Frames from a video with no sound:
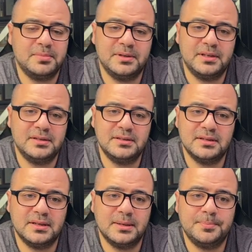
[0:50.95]

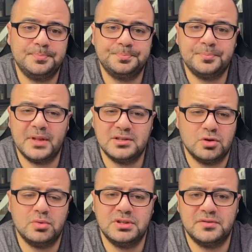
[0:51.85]
And as always,